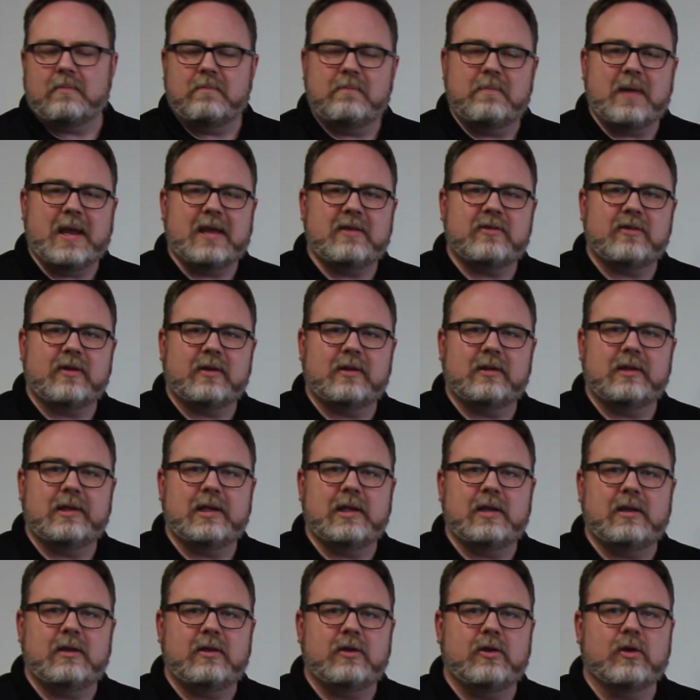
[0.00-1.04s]

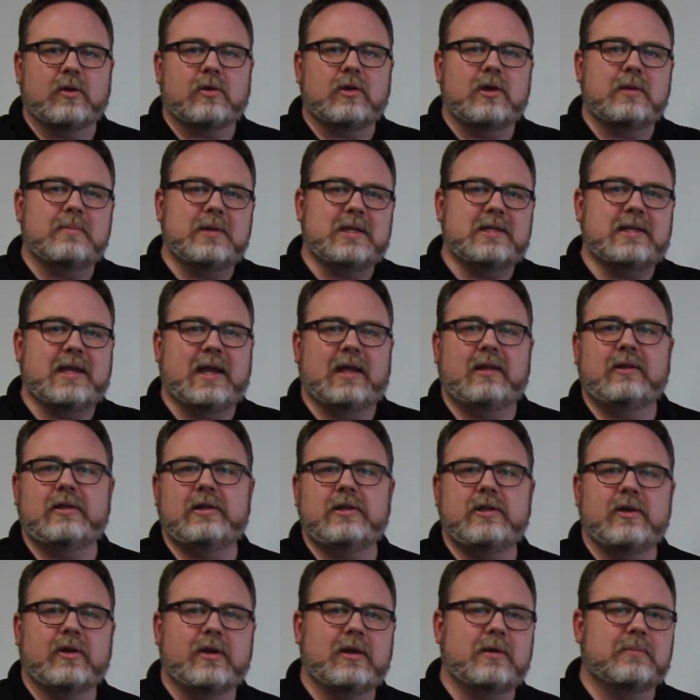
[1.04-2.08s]
Basically, you're going to be
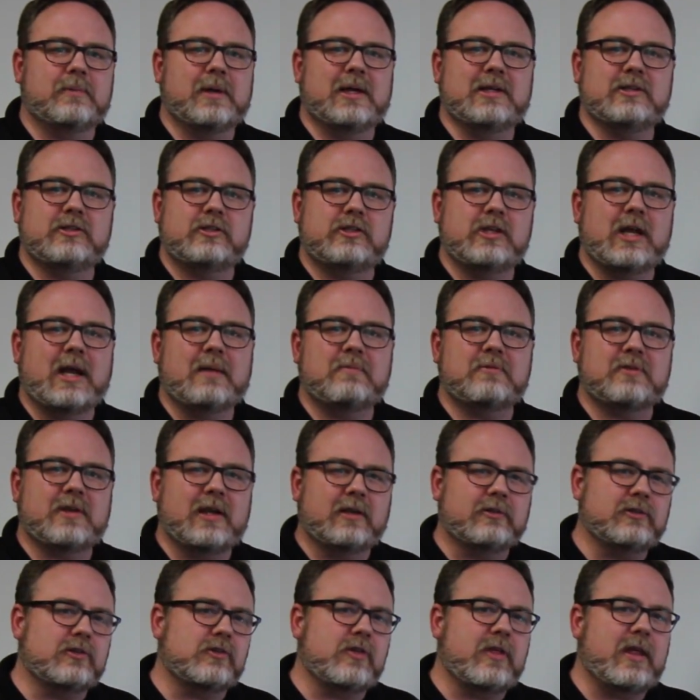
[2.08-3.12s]
telling your enterprise job
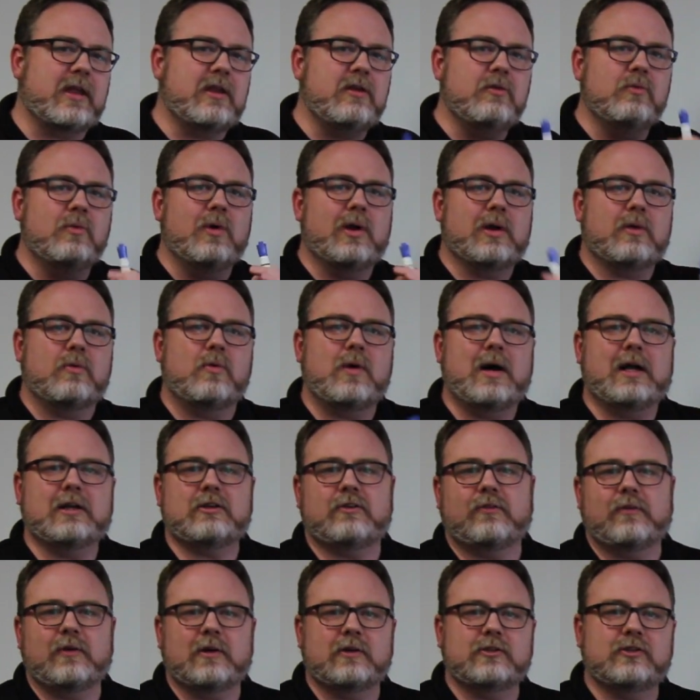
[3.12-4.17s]
scheduler that you want to watch
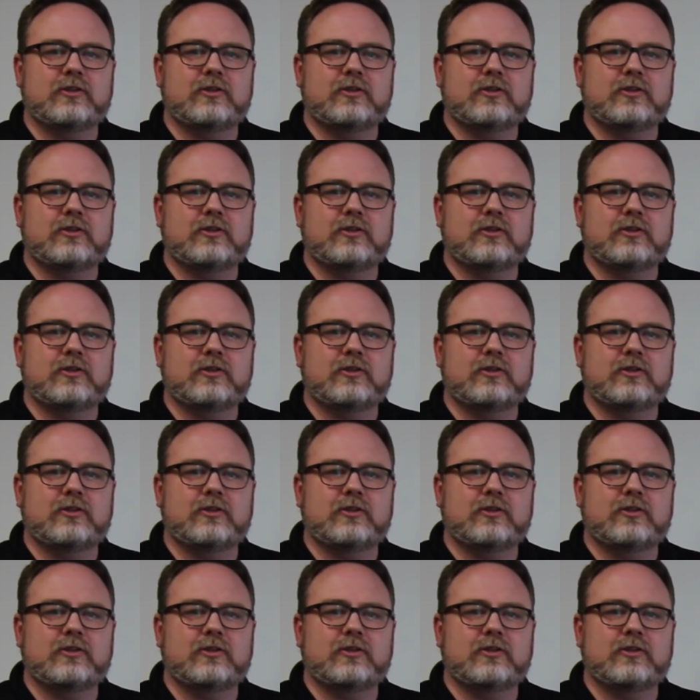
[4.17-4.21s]
for a